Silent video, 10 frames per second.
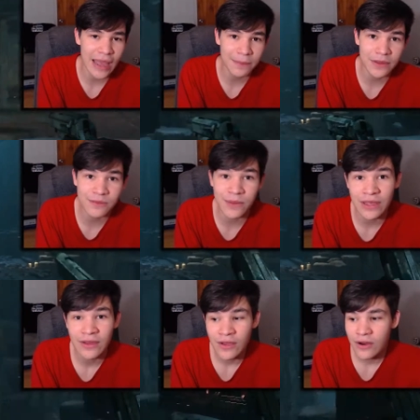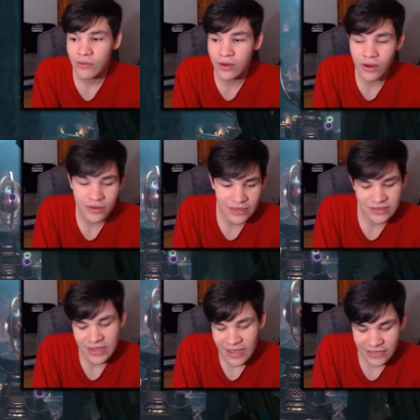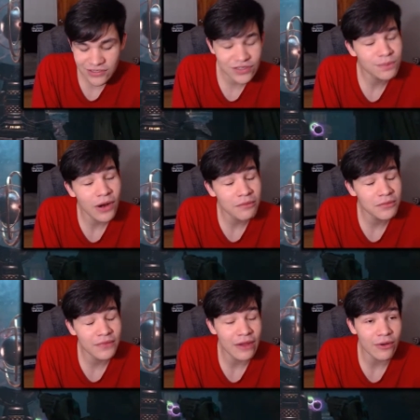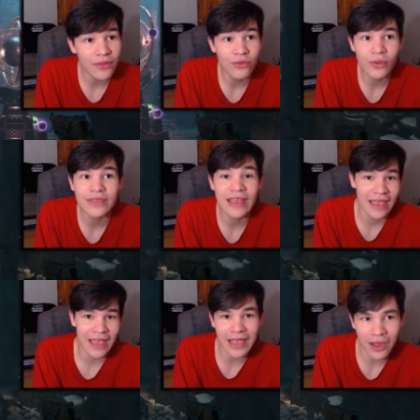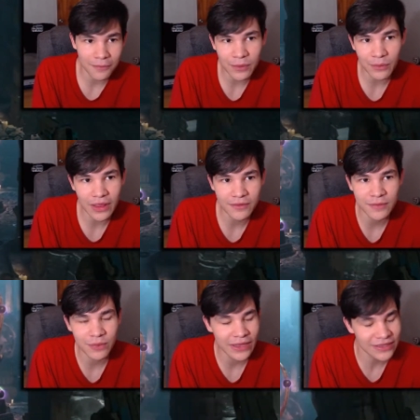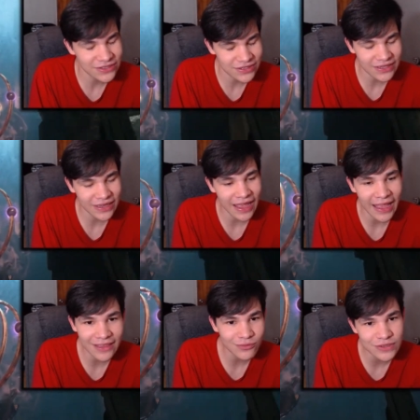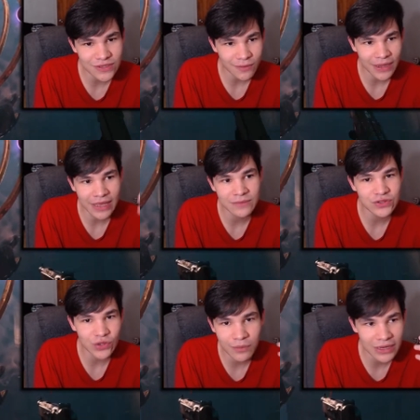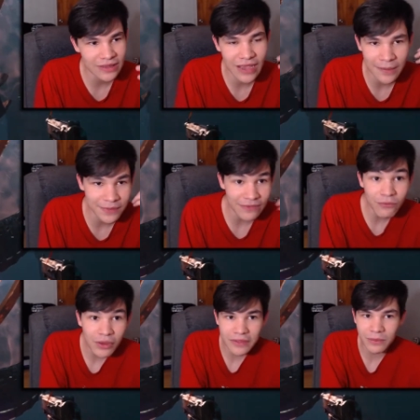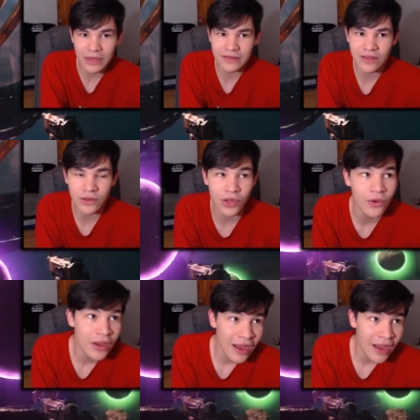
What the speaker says: happened. But regardless, it's just a problem that annoyed the heck out of me while I was playing. It's just like I had to restart my game so many times, even when I was playing solo.